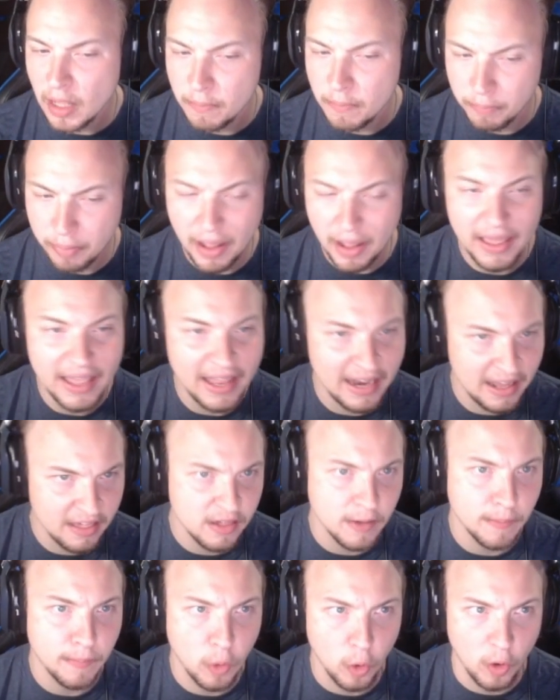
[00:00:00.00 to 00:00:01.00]
but it is
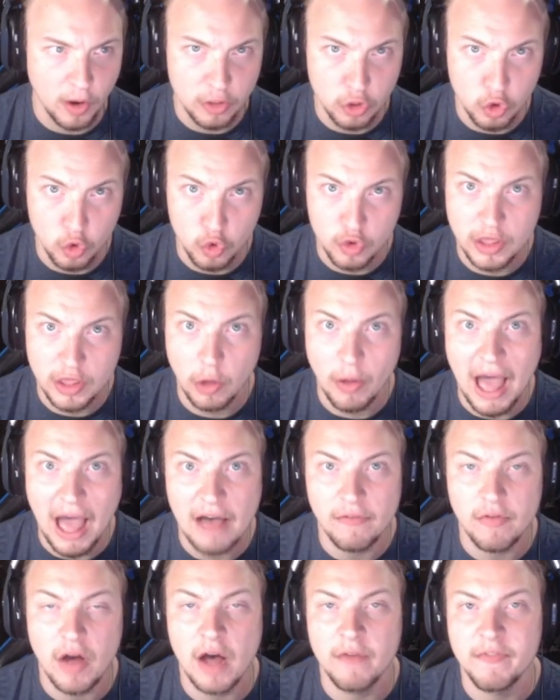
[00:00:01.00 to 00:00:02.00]
important to still
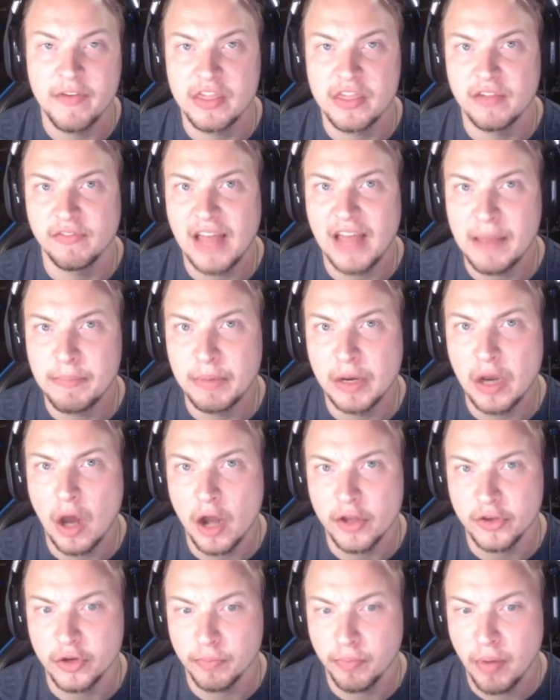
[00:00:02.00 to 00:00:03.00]
have offensive linemen
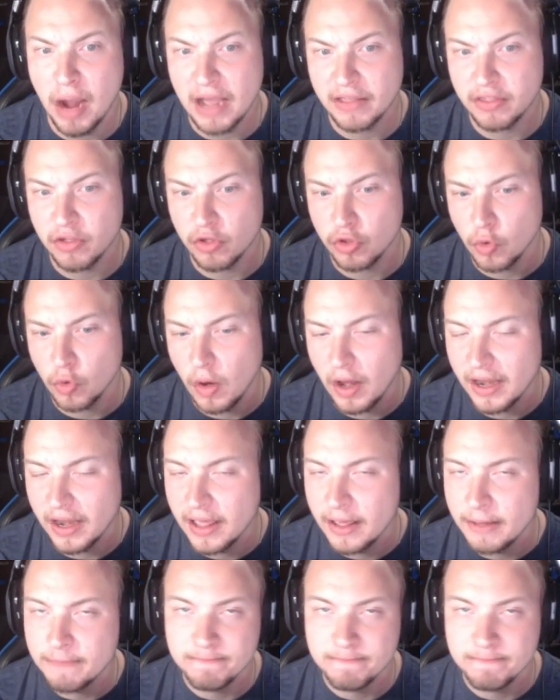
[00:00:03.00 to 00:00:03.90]
on your practice squad.